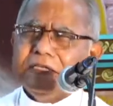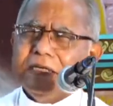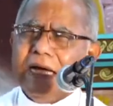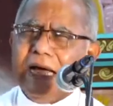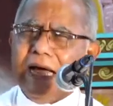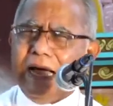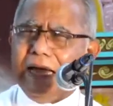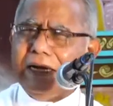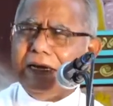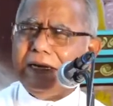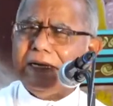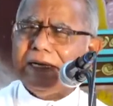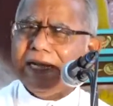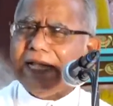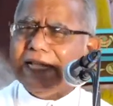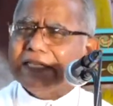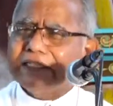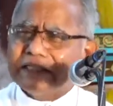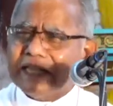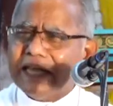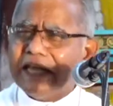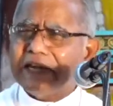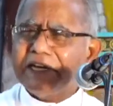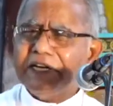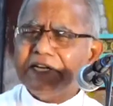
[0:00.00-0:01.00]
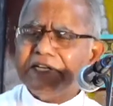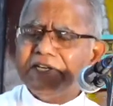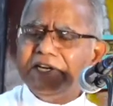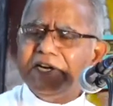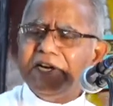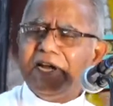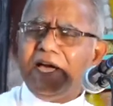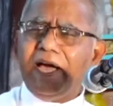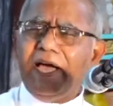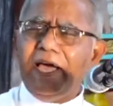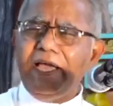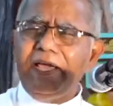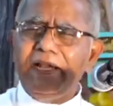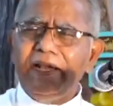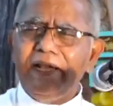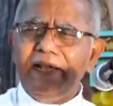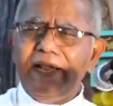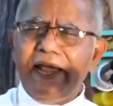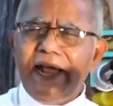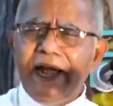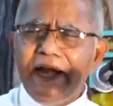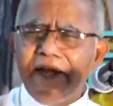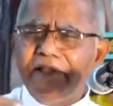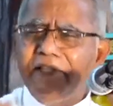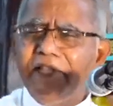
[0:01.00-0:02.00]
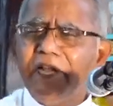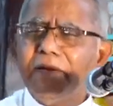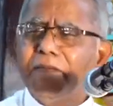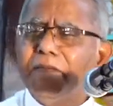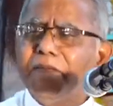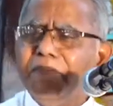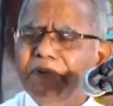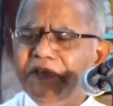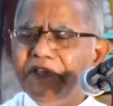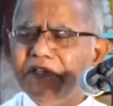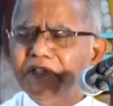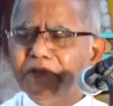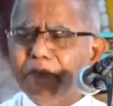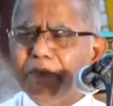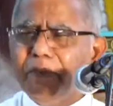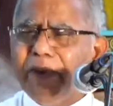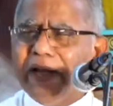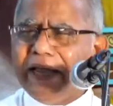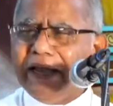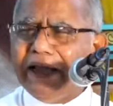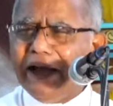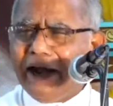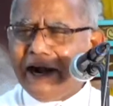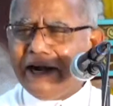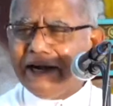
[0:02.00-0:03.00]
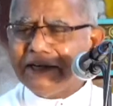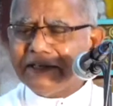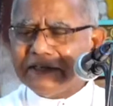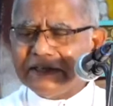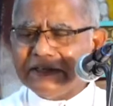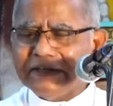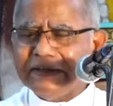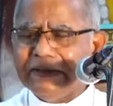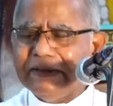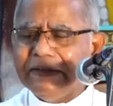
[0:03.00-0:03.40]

unless I learned that piece by heart,